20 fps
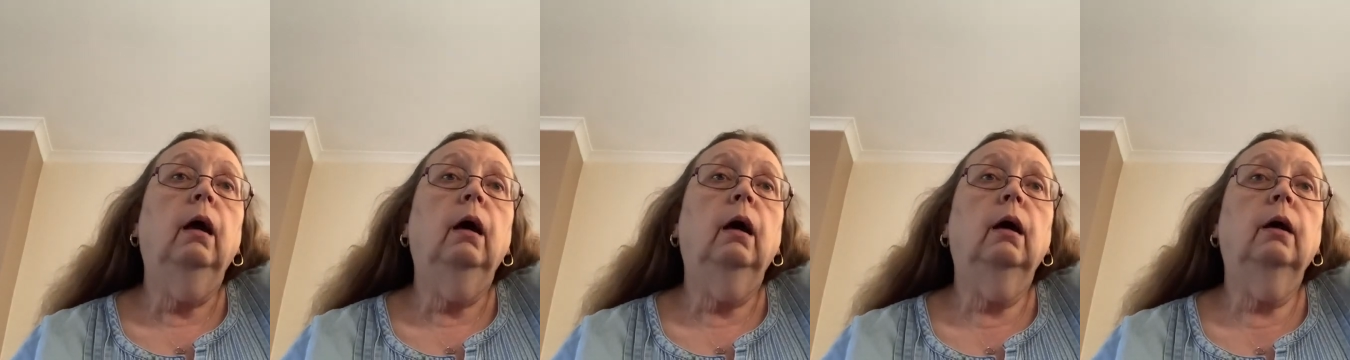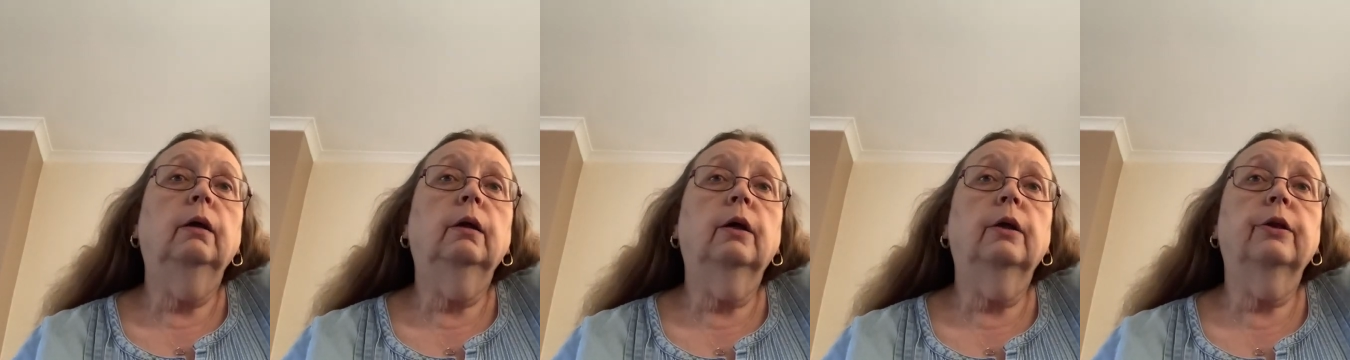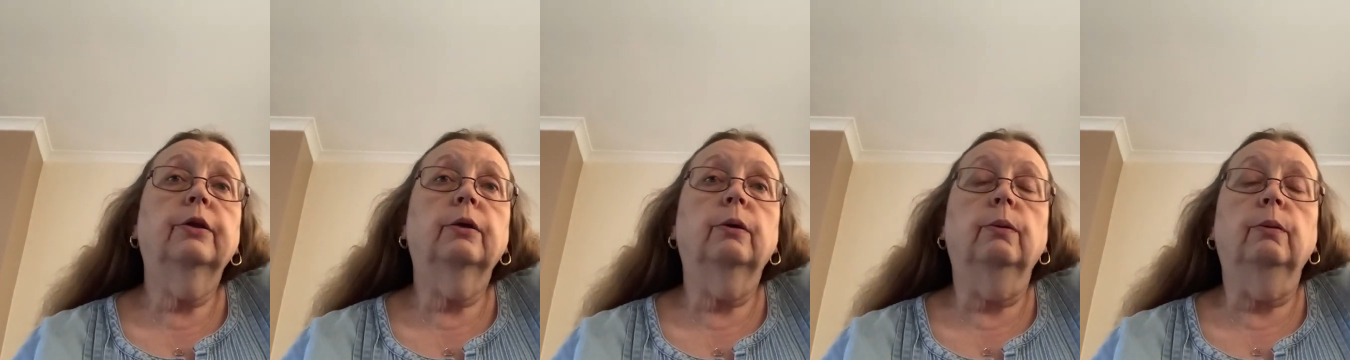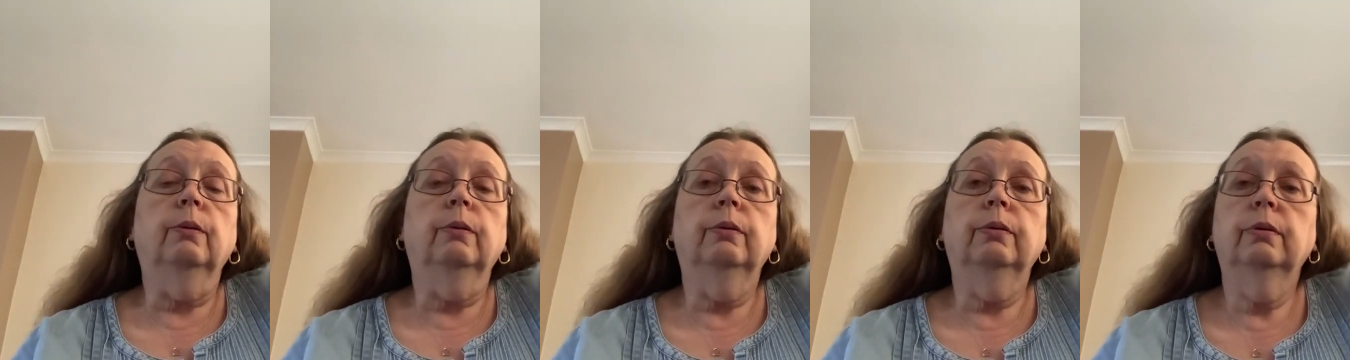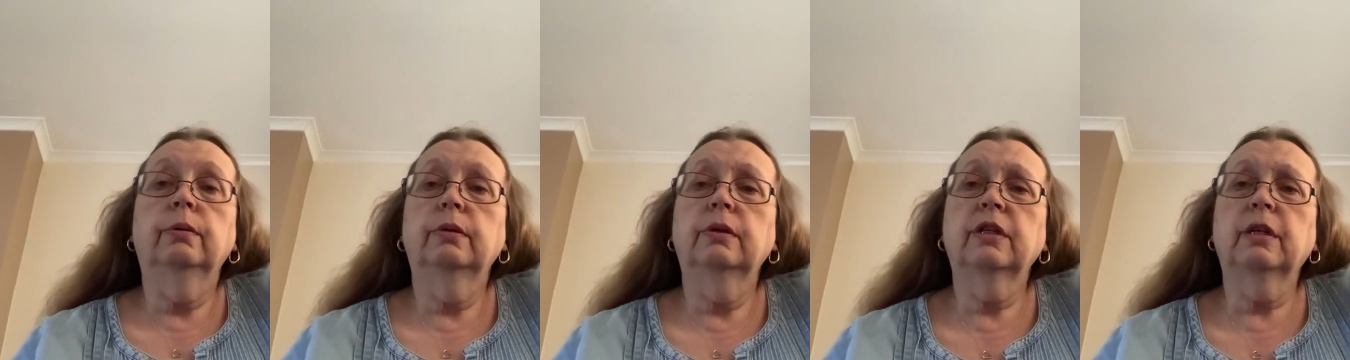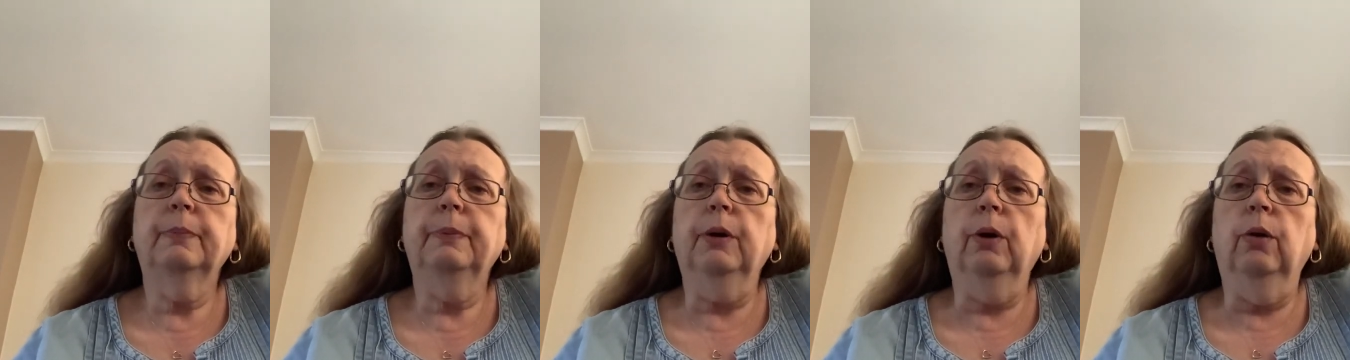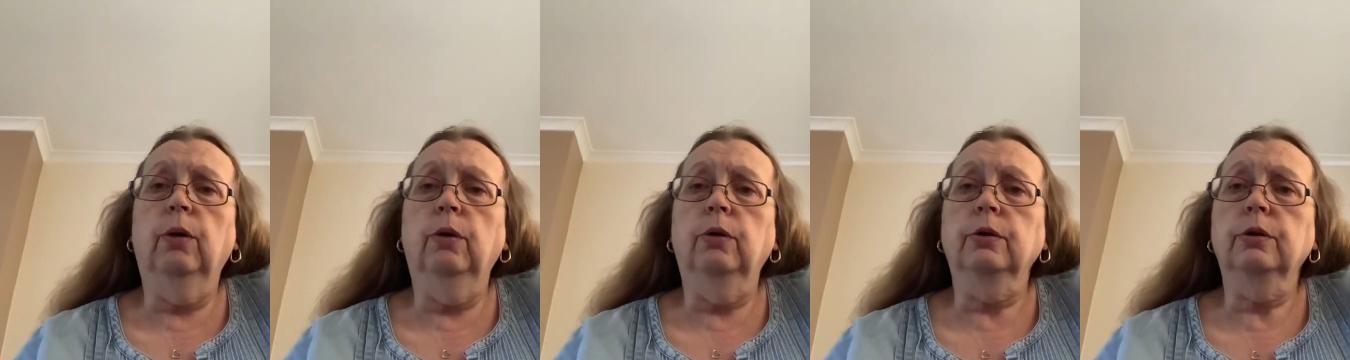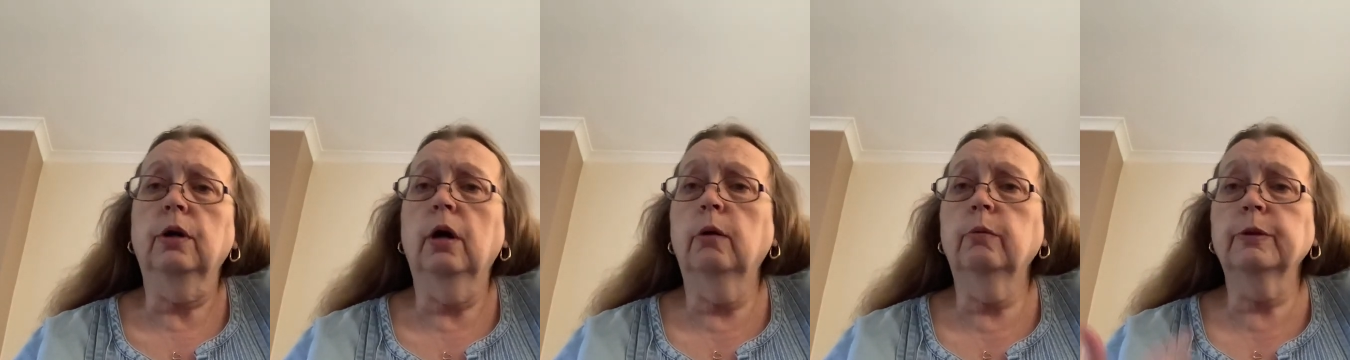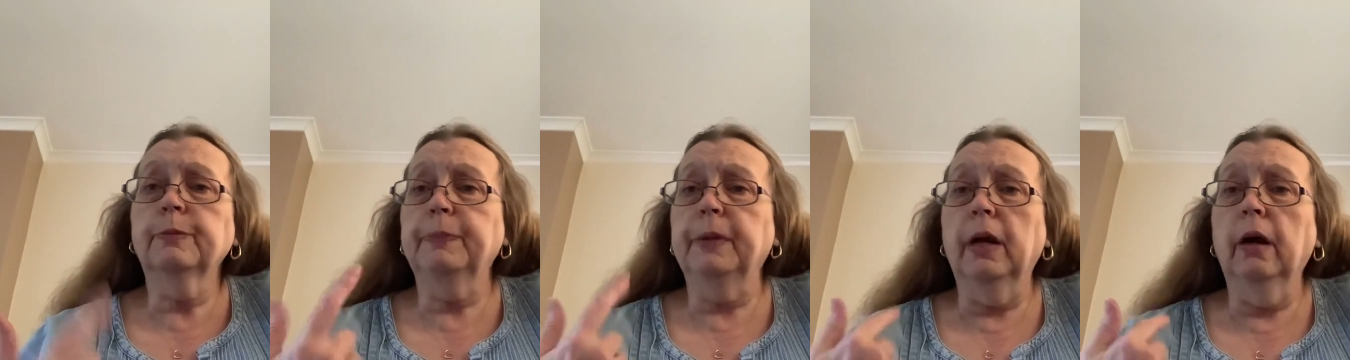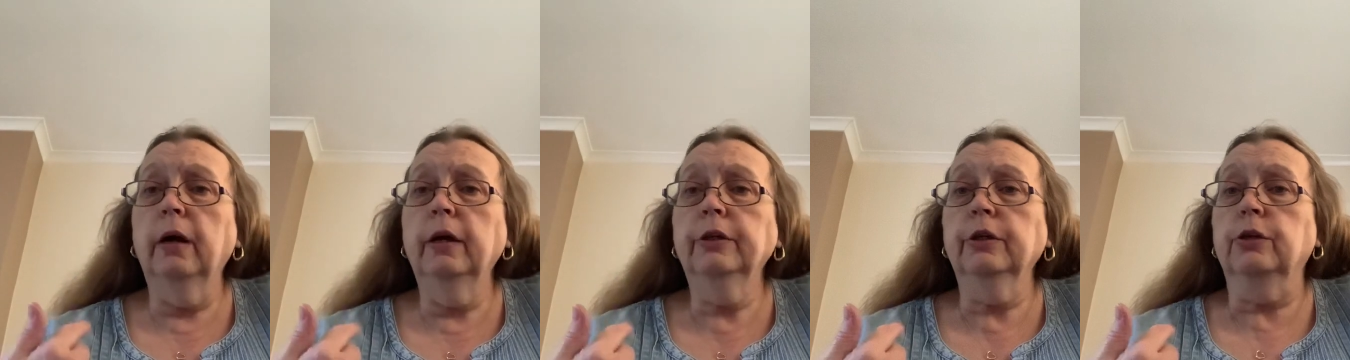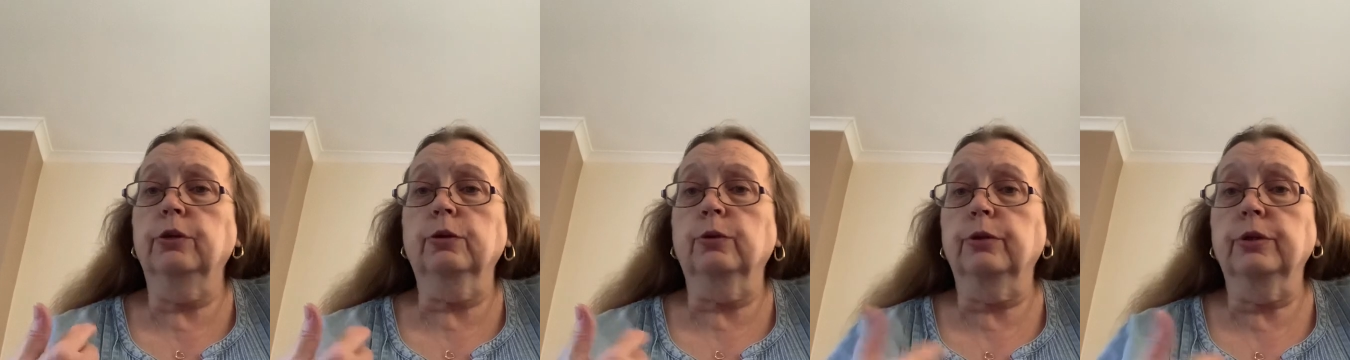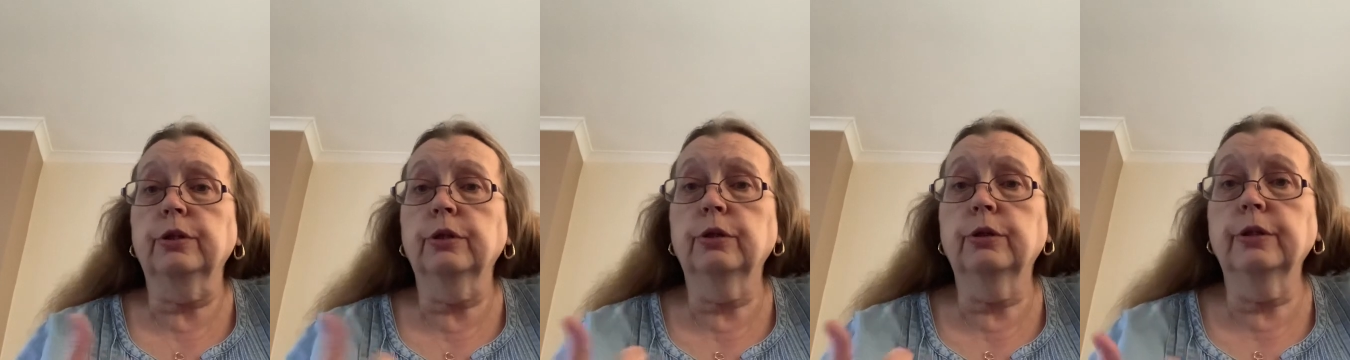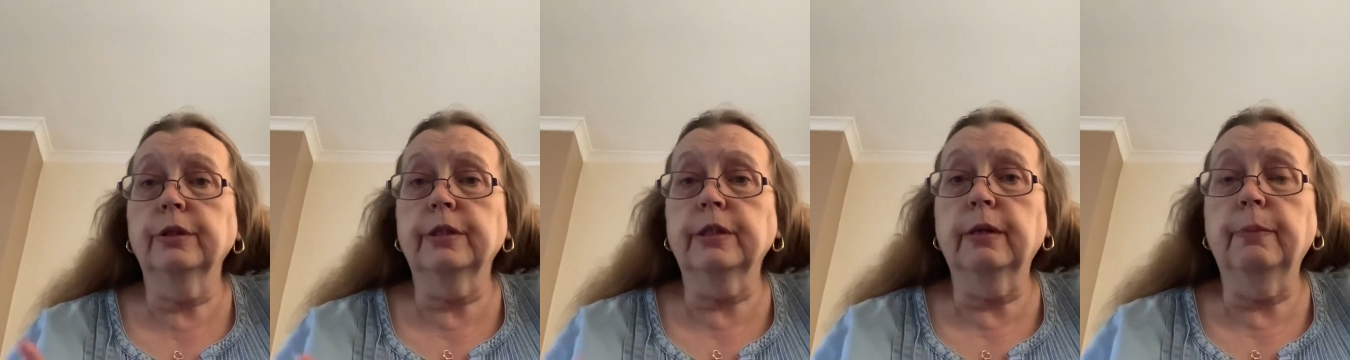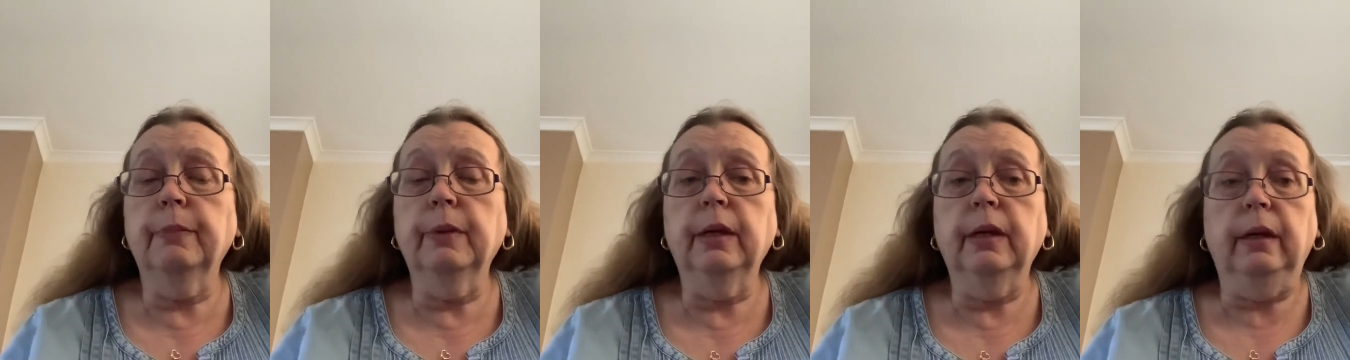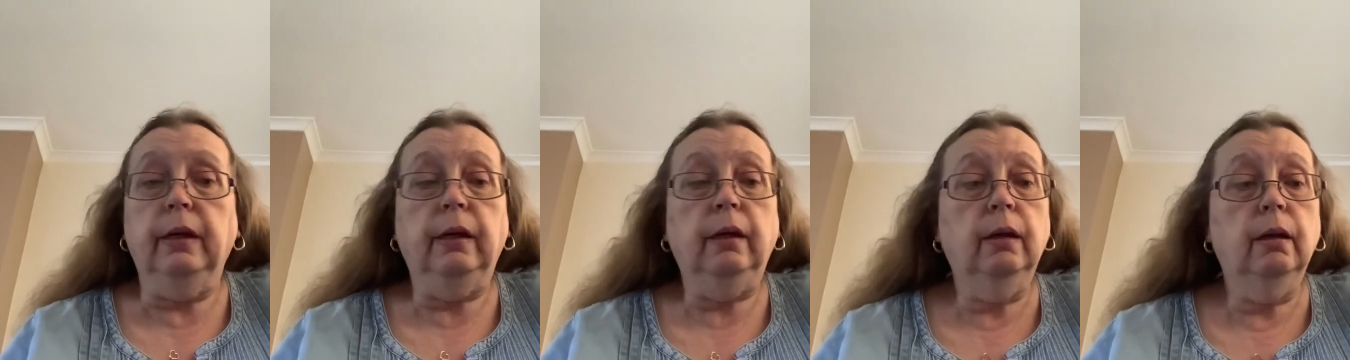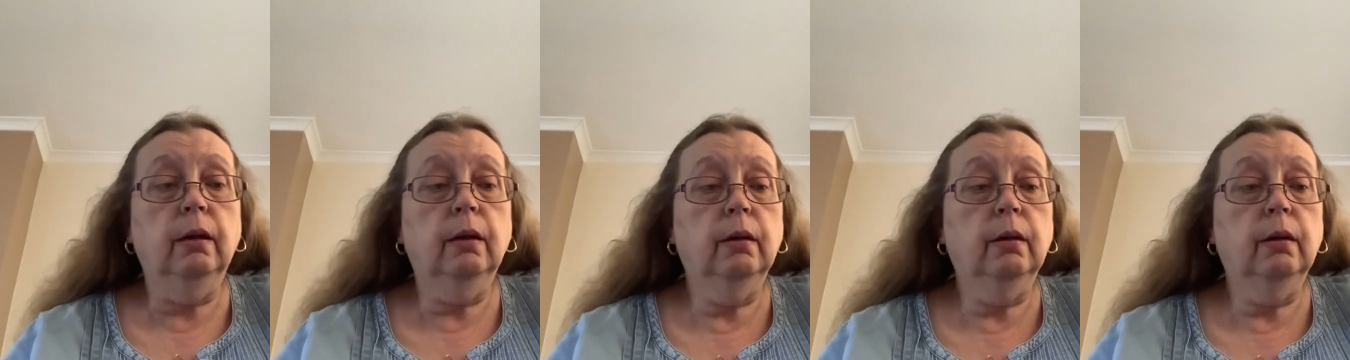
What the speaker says: And I thought, it's a bit odd. I was behind the door, so he couldn't see me.